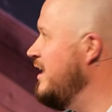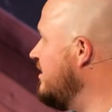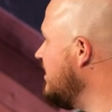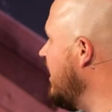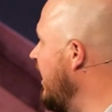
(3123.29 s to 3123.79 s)
the
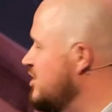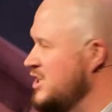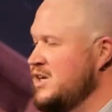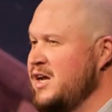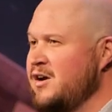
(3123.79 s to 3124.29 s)

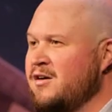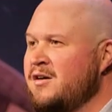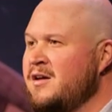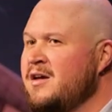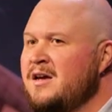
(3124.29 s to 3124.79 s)
indication
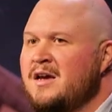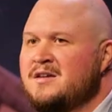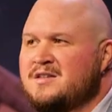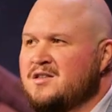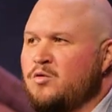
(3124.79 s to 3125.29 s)
here
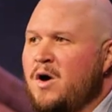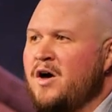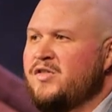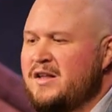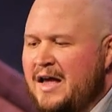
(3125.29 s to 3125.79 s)
is that the
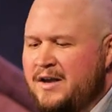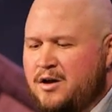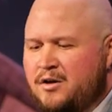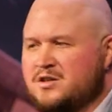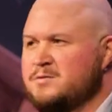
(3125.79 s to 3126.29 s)
wealthy
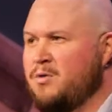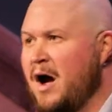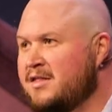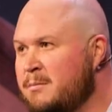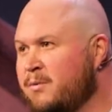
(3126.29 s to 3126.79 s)
landowners
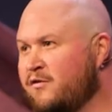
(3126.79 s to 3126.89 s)
brought them